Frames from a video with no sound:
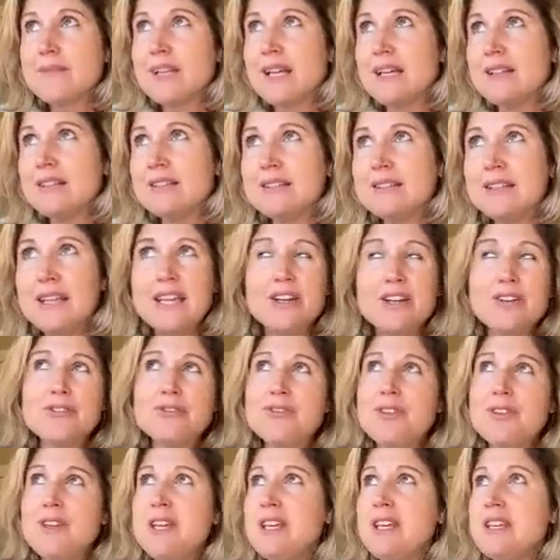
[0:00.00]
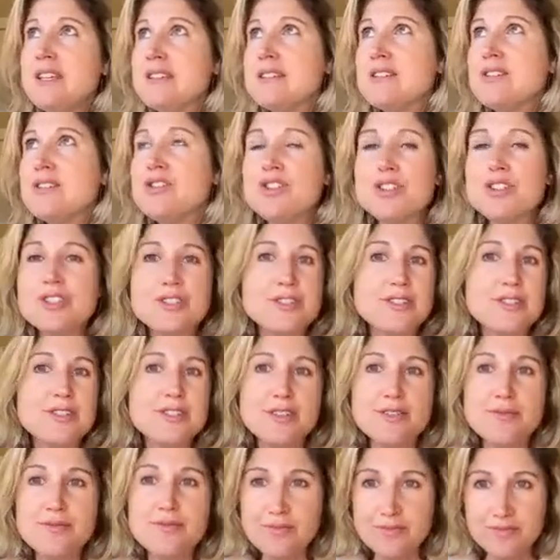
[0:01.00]
legal fees,
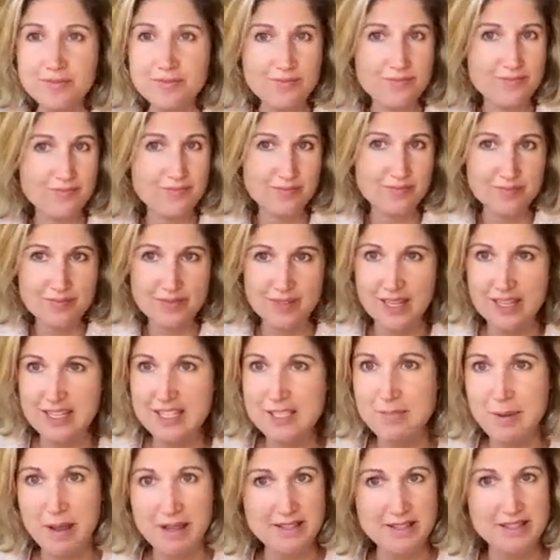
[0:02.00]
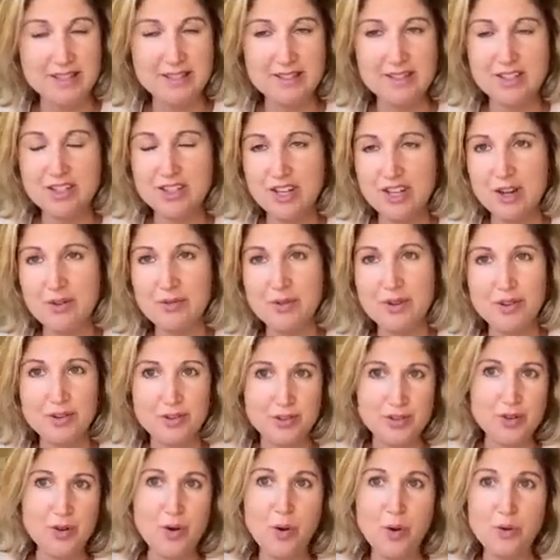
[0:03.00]
just expenses in general.
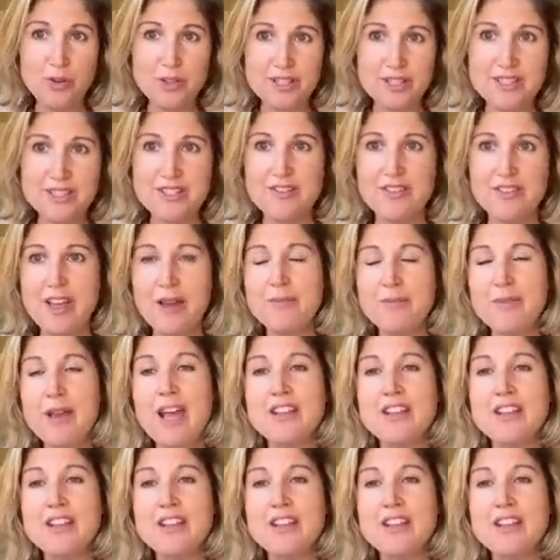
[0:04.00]
There's a whole list of them.